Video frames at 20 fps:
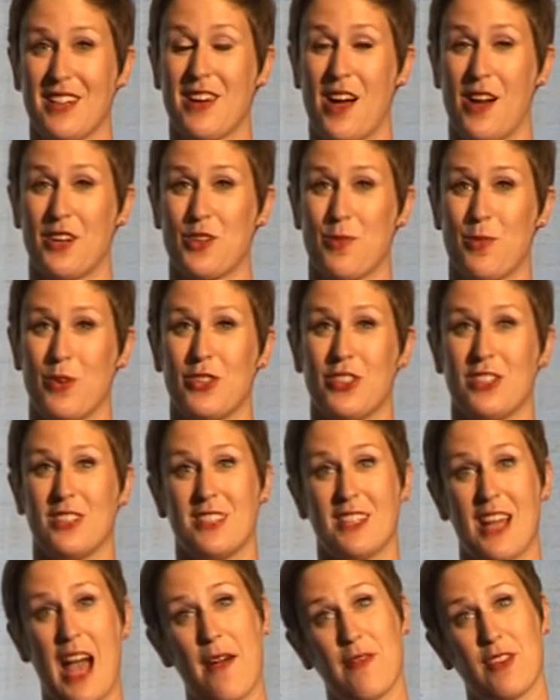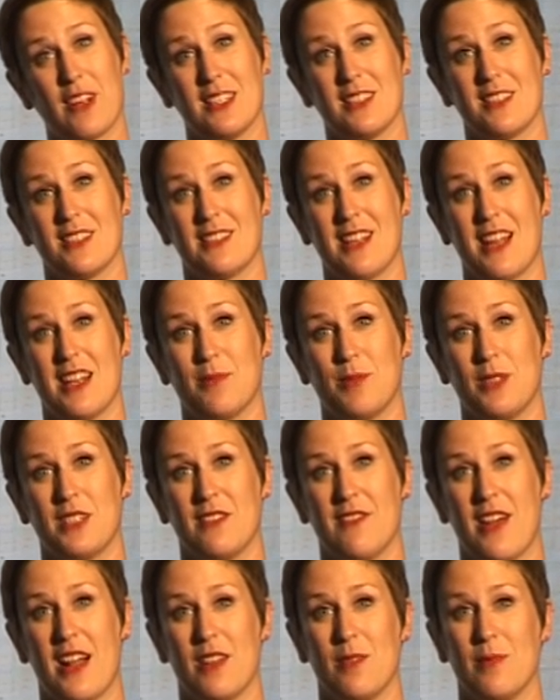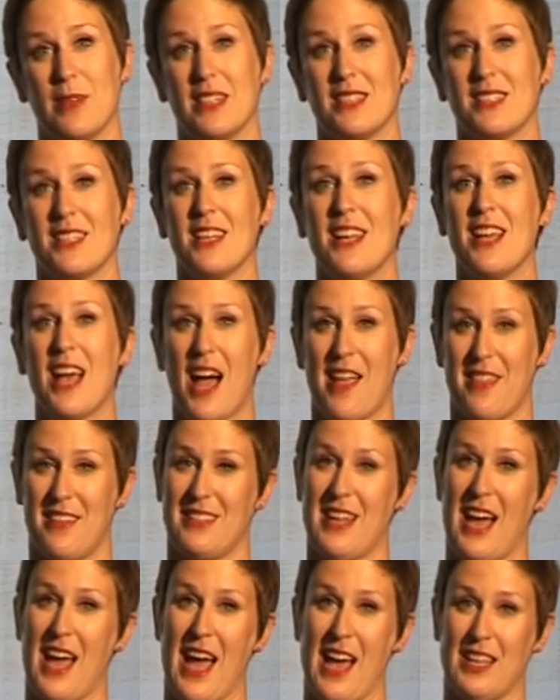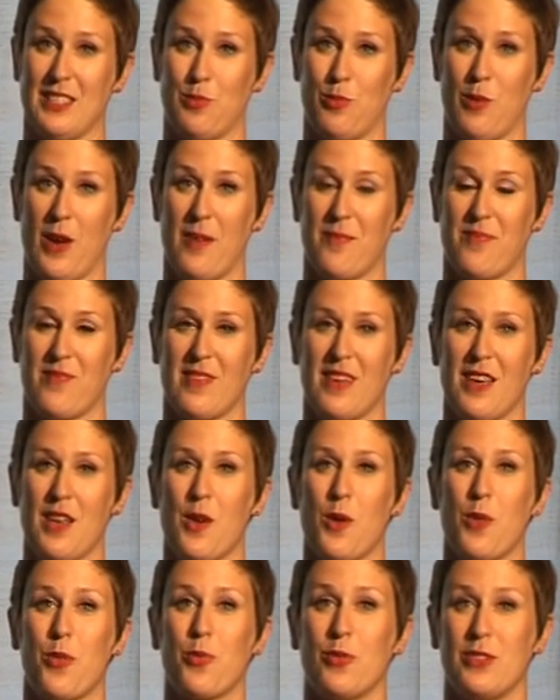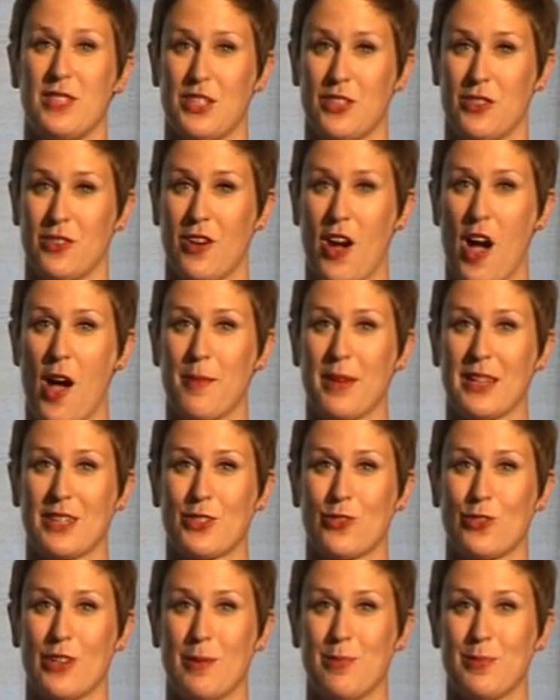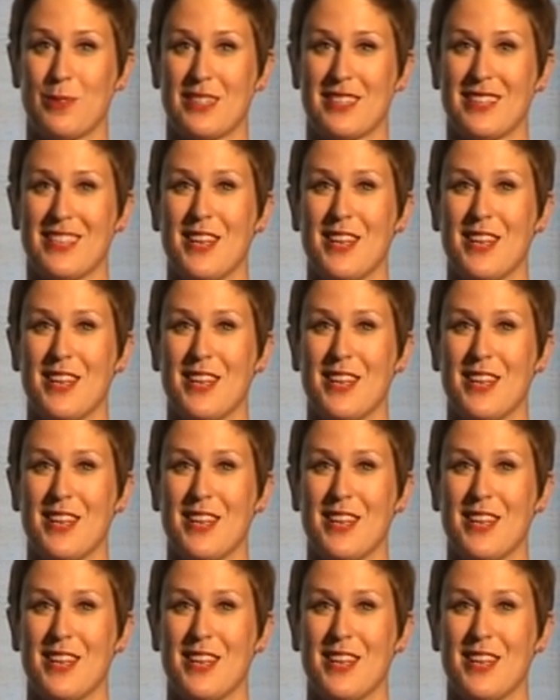contribution to African sustainable development and the diaspora through digital comic strips,